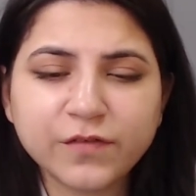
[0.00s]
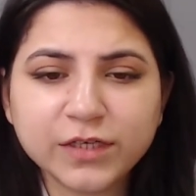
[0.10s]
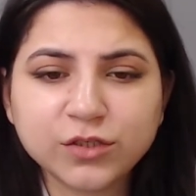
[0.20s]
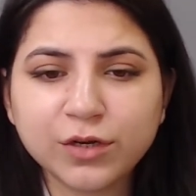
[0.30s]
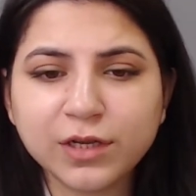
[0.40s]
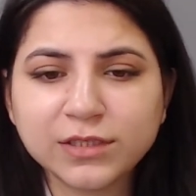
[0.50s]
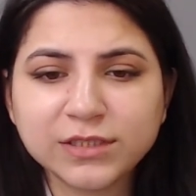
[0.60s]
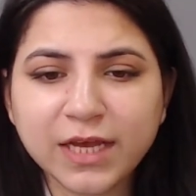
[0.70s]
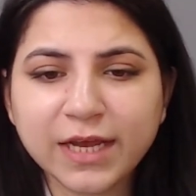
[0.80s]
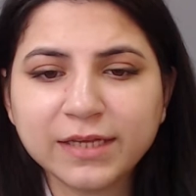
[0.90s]
factorial
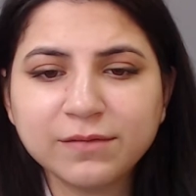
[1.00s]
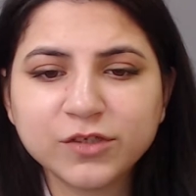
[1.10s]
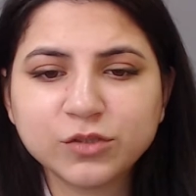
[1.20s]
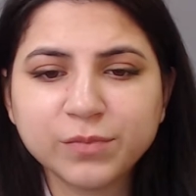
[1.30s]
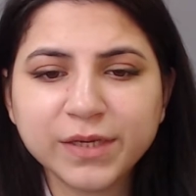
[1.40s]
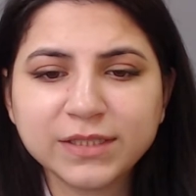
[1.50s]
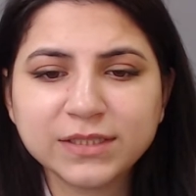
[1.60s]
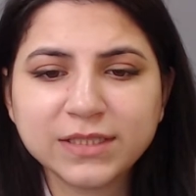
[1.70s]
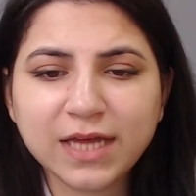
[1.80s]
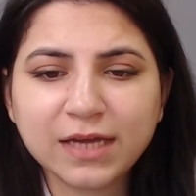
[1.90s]
design, which
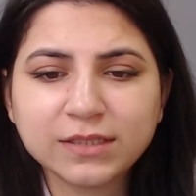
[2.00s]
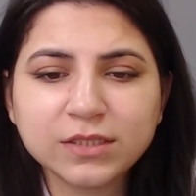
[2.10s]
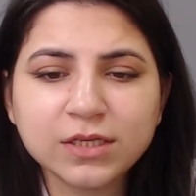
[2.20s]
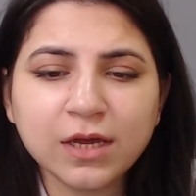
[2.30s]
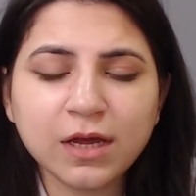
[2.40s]
means that